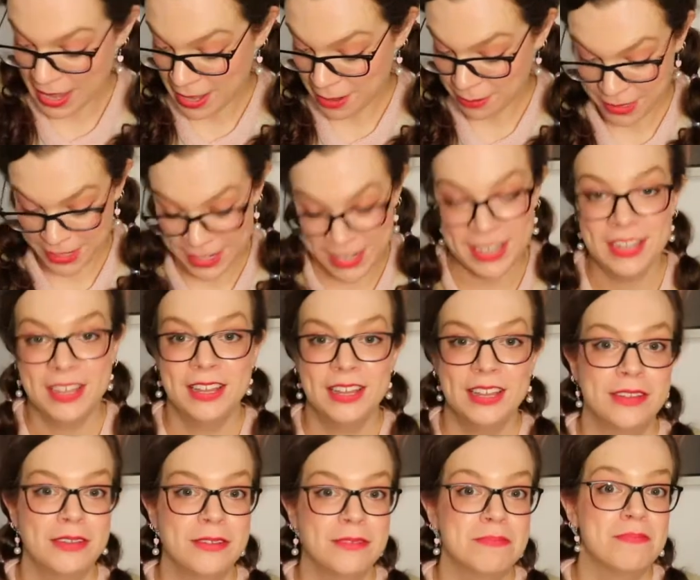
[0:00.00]
I want
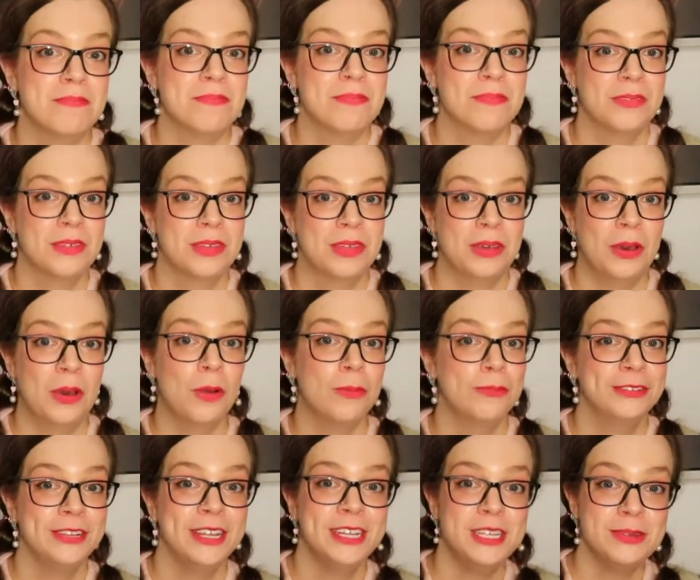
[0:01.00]
to
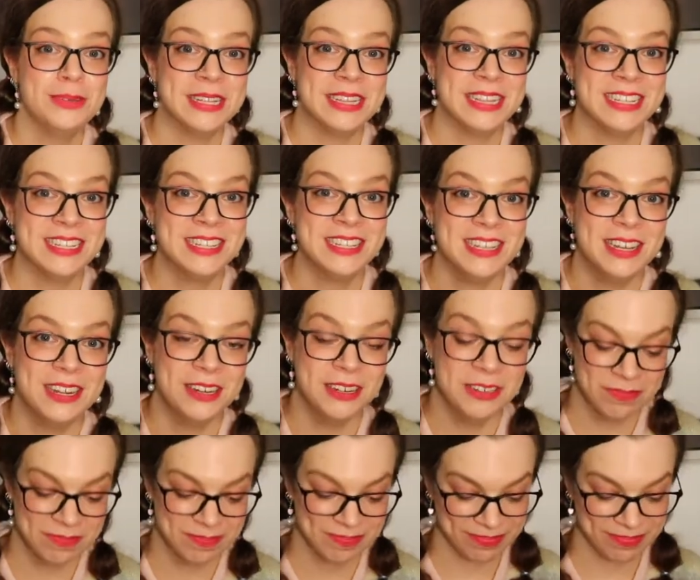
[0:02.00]
hopefully do it this year.